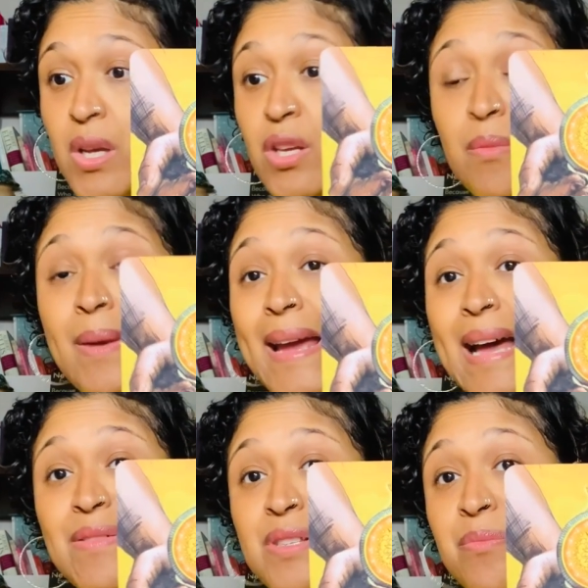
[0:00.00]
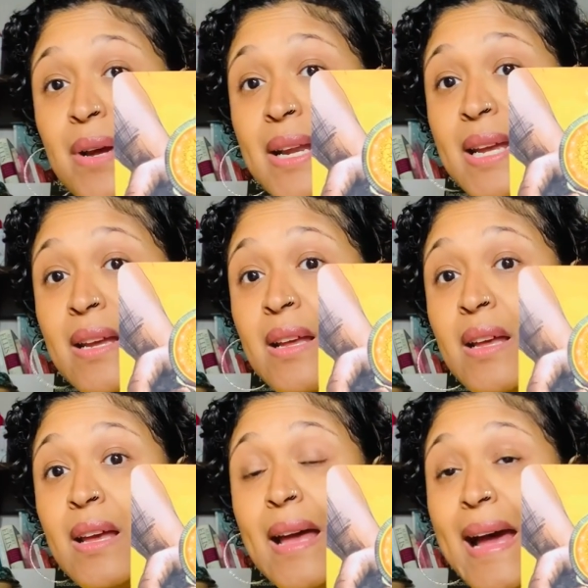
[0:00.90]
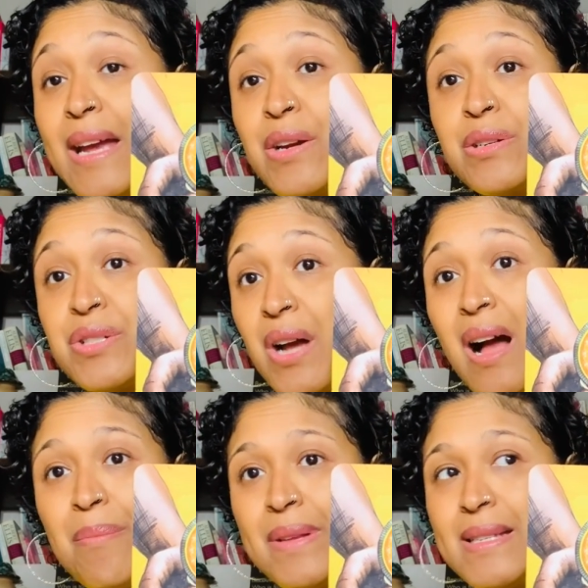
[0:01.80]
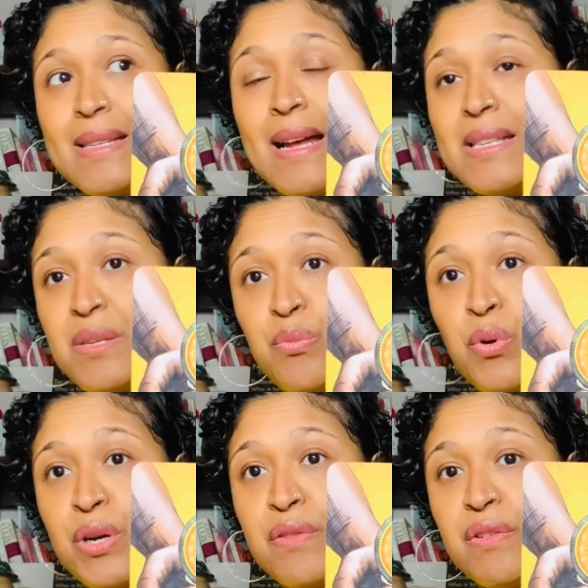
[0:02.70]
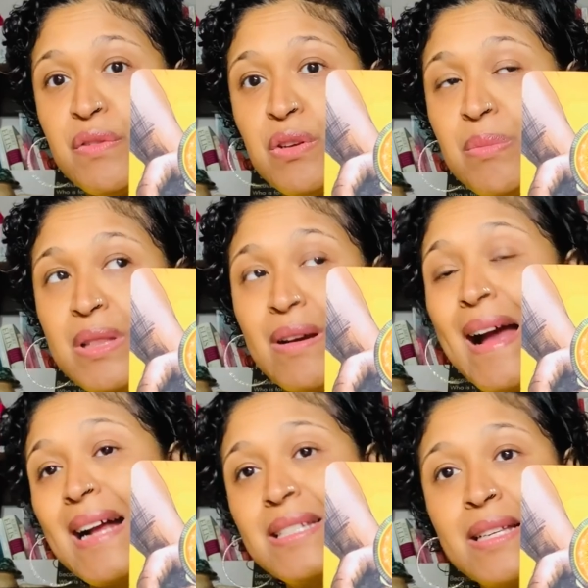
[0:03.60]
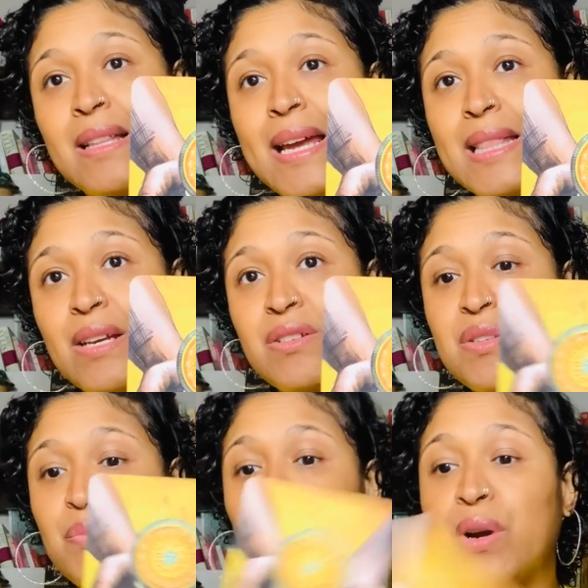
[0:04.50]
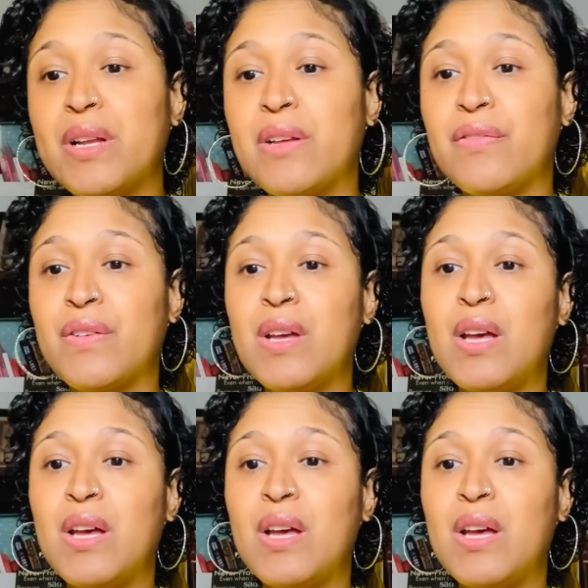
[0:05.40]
You may have somebody at your job that's not supportive of you, but they're acting like they're supportive,